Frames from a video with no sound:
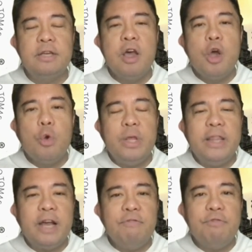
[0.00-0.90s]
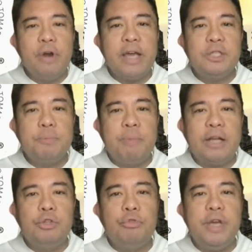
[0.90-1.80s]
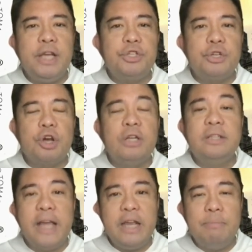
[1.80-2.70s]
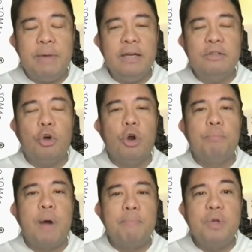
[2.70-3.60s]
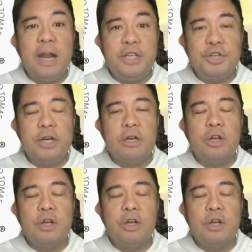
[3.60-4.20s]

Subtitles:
we therefore expect to reach containment or population